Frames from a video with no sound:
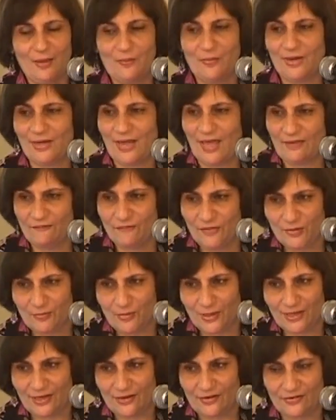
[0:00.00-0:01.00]
but
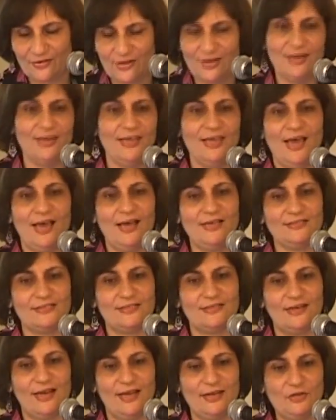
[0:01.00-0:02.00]
everybody really has
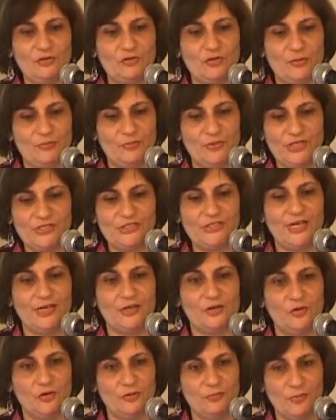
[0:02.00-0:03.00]
the right to
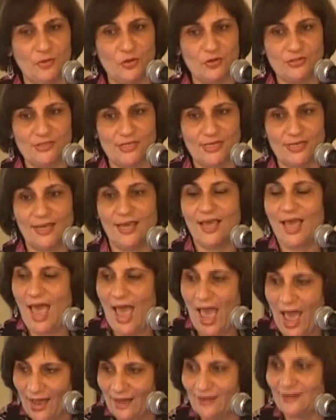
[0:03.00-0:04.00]
appreciate good music
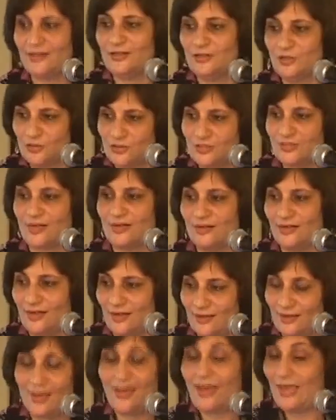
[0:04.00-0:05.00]
and
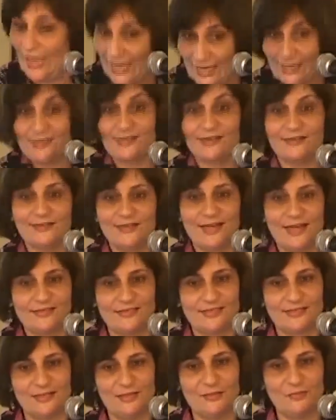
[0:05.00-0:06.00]
Hindustani, Indian
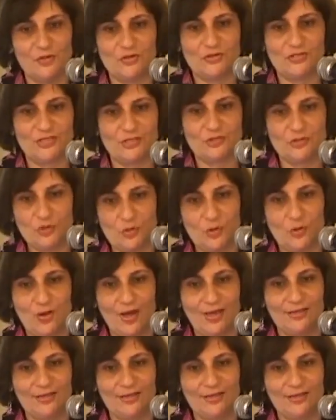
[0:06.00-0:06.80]
classical music too.